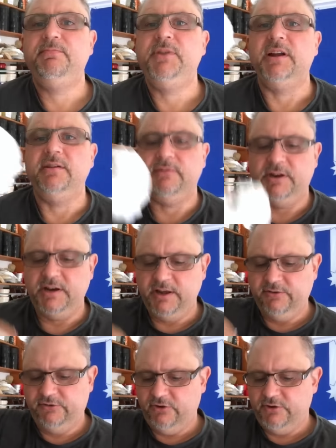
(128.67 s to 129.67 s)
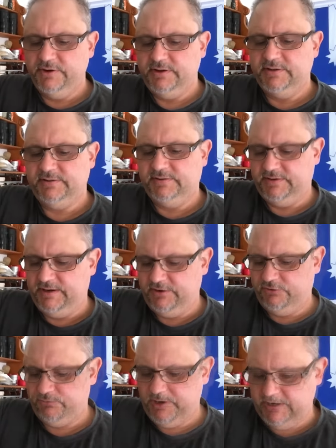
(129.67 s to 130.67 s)
you know, it hangs on,
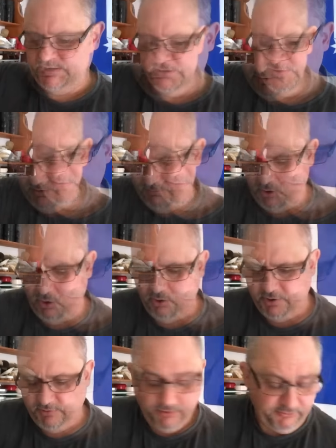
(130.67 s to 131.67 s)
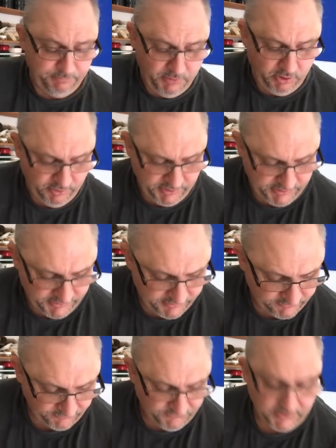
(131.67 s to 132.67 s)
it's ready. Mahog this mahogany
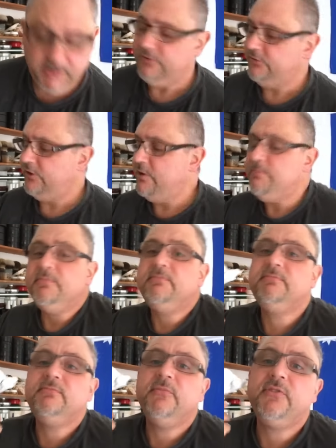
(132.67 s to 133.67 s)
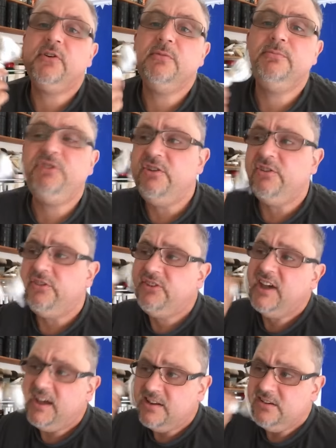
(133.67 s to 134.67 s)
is a vegan soap from Ginger's
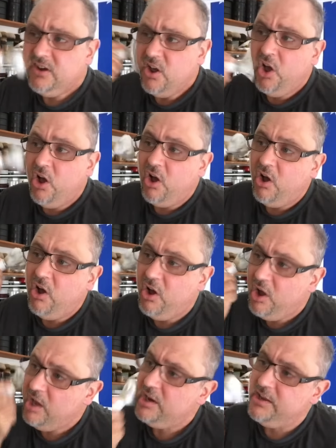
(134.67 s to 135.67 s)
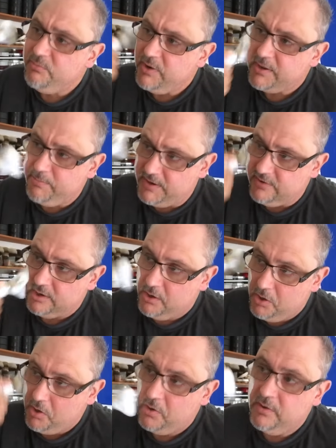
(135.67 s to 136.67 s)
Garden. Highly recommend it.
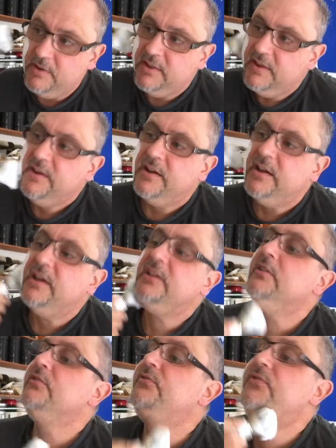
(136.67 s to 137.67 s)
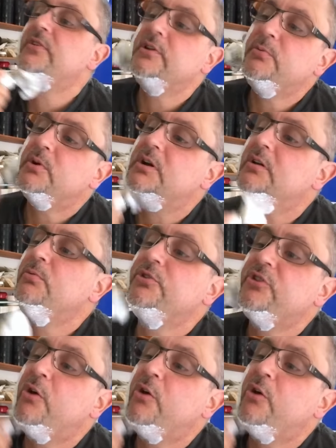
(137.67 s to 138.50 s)
It goes very well, which